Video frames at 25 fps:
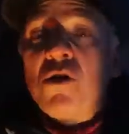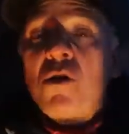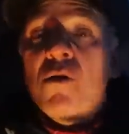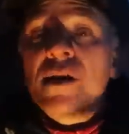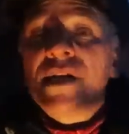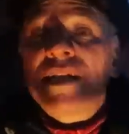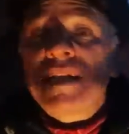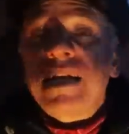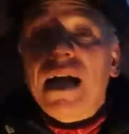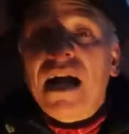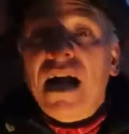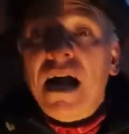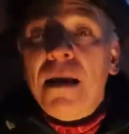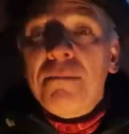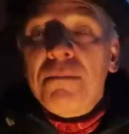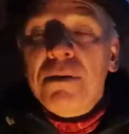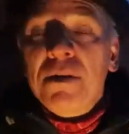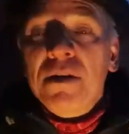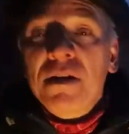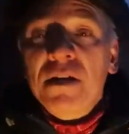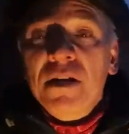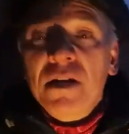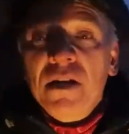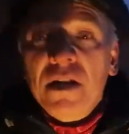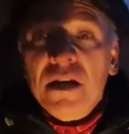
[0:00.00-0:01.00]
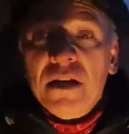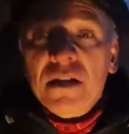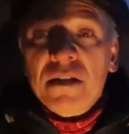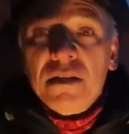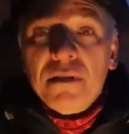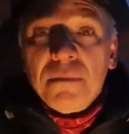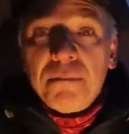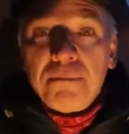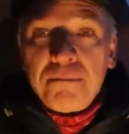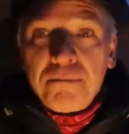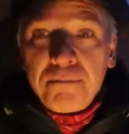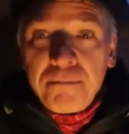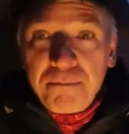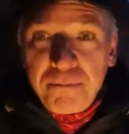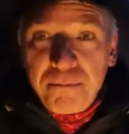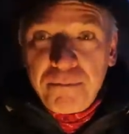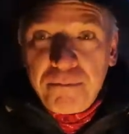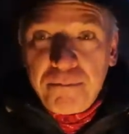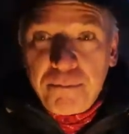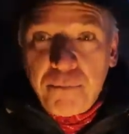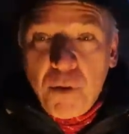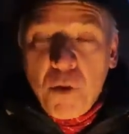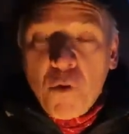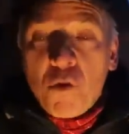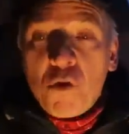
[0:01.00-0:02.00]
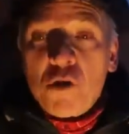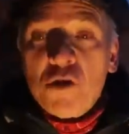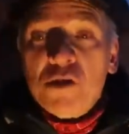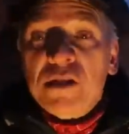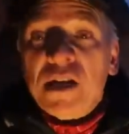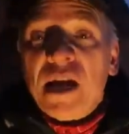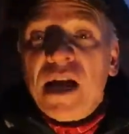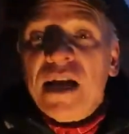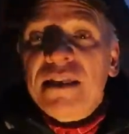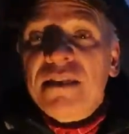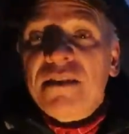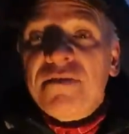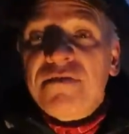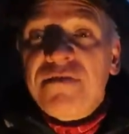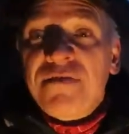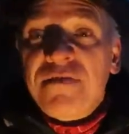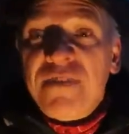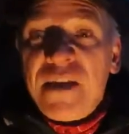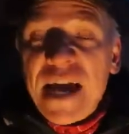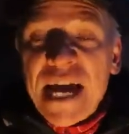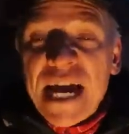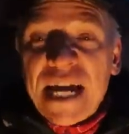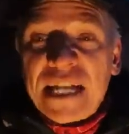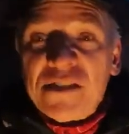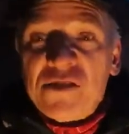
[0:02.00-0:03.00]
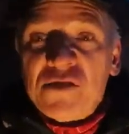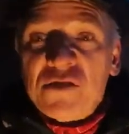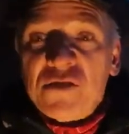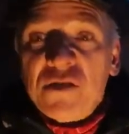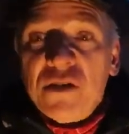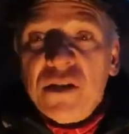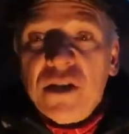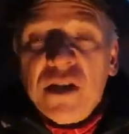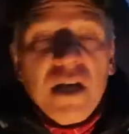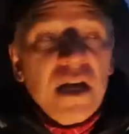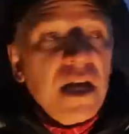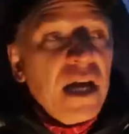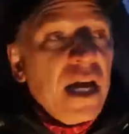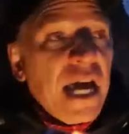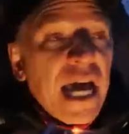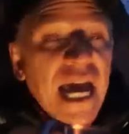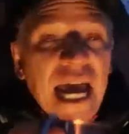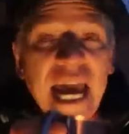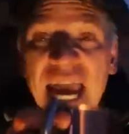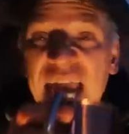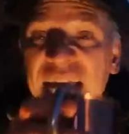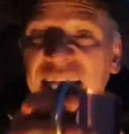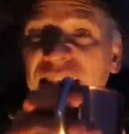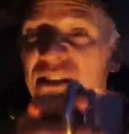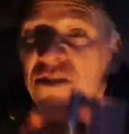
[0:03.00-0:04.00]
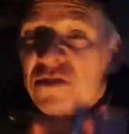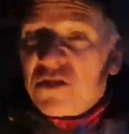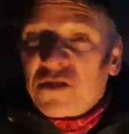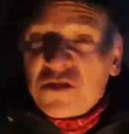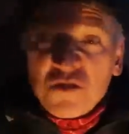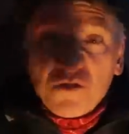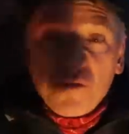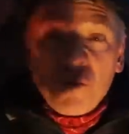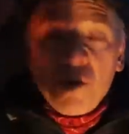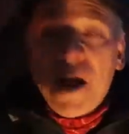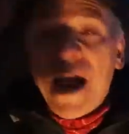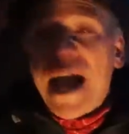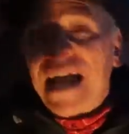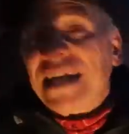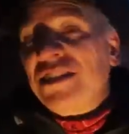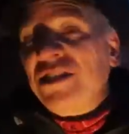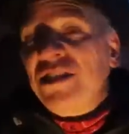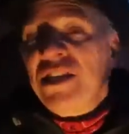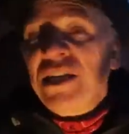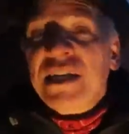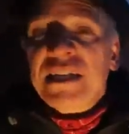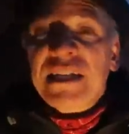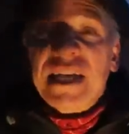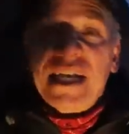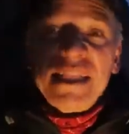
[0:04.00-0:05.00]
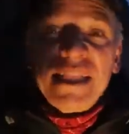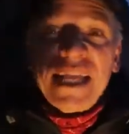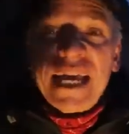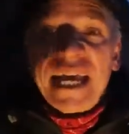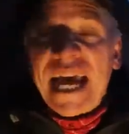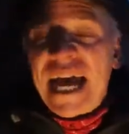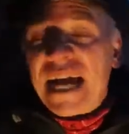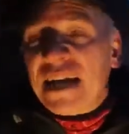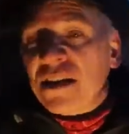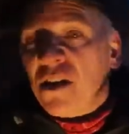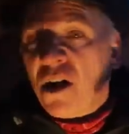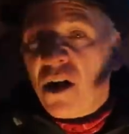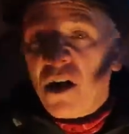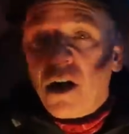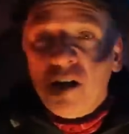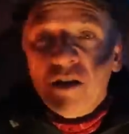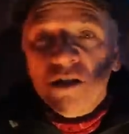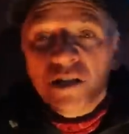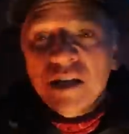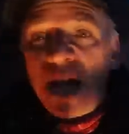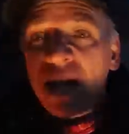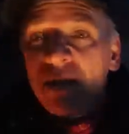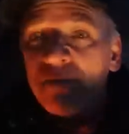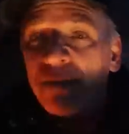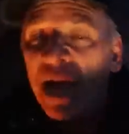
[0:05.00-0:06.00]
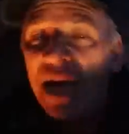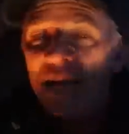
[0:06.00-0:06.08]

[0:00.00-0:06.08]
going up the boards on the fence and the scratching, and they had a hard time.